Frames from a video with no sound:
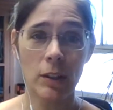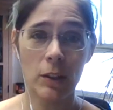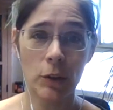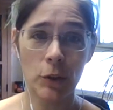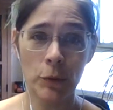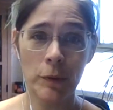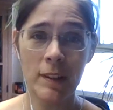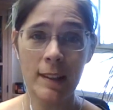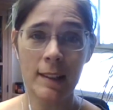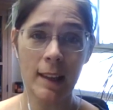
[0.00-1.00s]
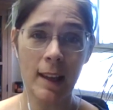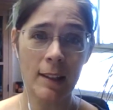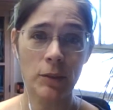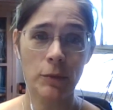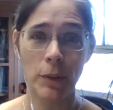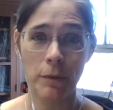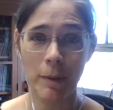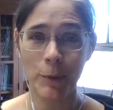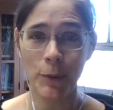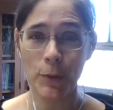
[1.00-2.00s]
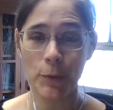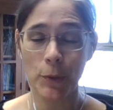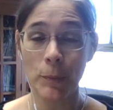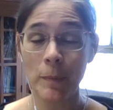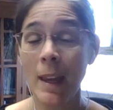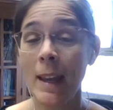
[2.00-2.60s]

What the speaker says: UVC lights for thrips control?